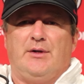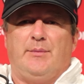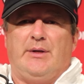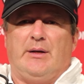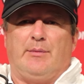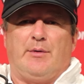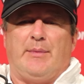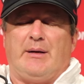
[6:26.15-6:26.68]

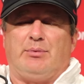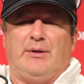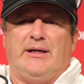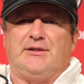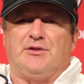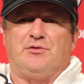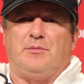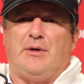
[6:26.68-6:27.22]
being able to make
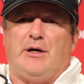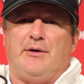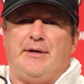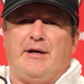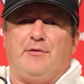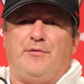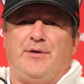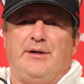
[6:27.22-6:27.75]
plays on the ball
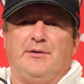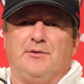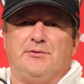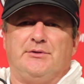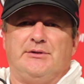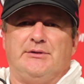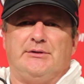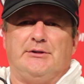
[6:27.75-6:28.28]

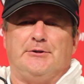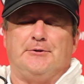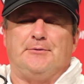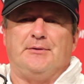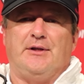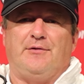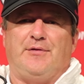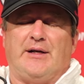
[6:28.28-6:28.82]
downfield and
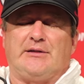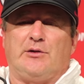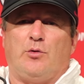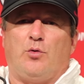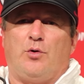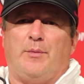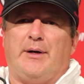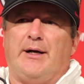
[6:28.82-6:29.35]
affect the
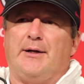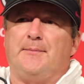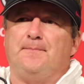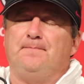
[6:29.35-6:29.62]
quarterback.